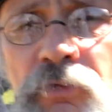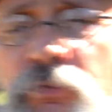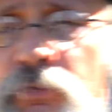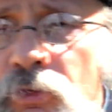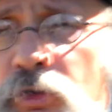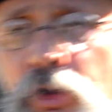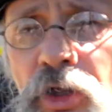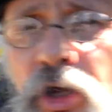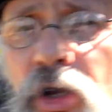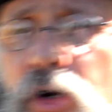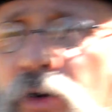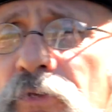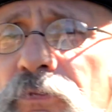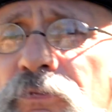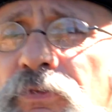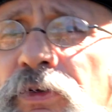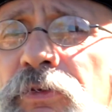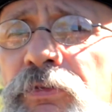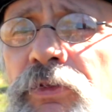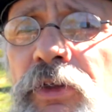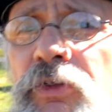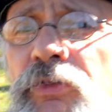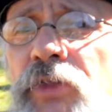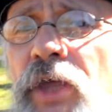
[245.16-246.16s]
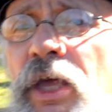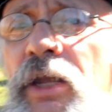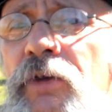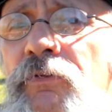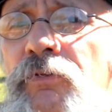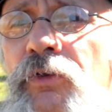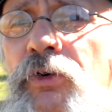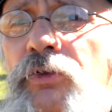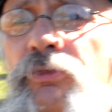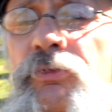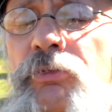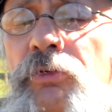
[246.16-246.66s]
for the 150th
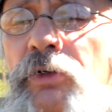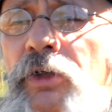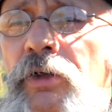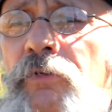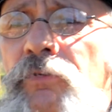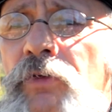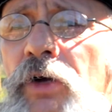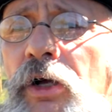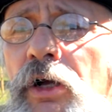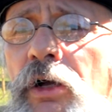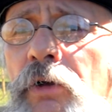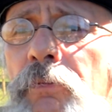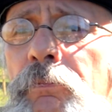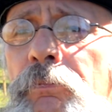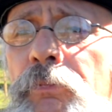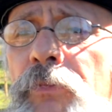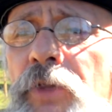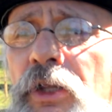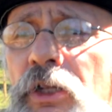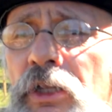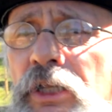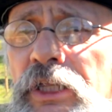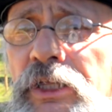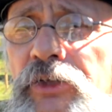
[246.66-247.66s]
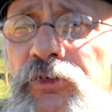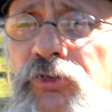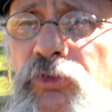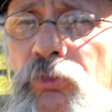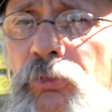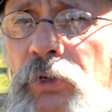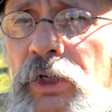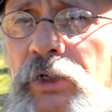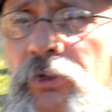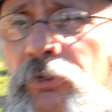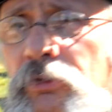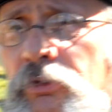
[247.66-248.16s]
anniversary of Lee's
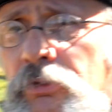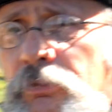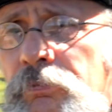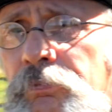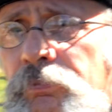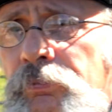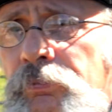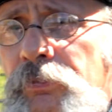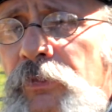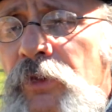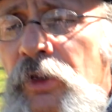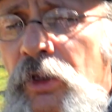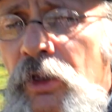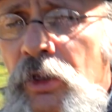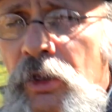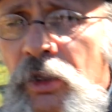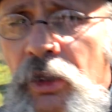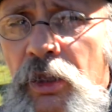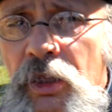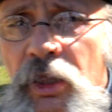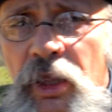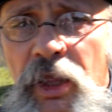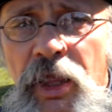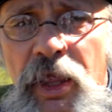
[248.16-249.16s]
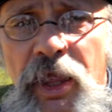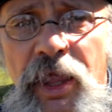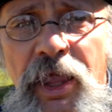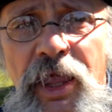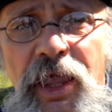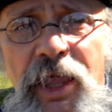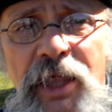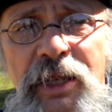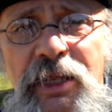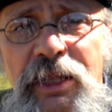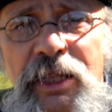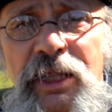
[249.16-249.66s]
surrender.
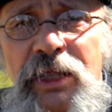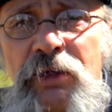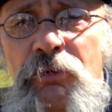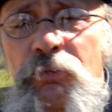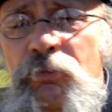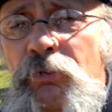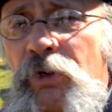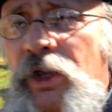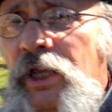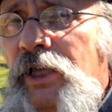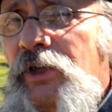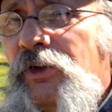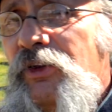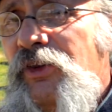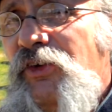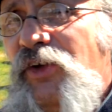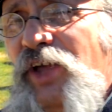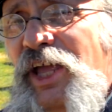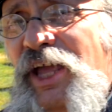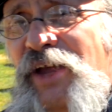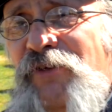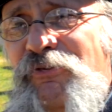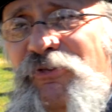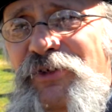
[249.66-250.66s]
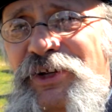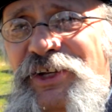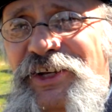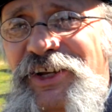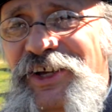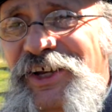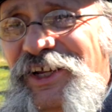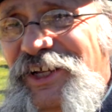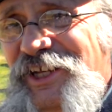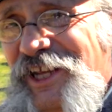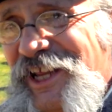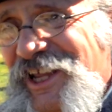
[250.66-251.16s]
And it rained every
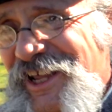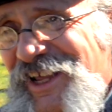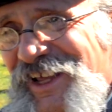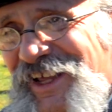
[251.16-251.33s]
night.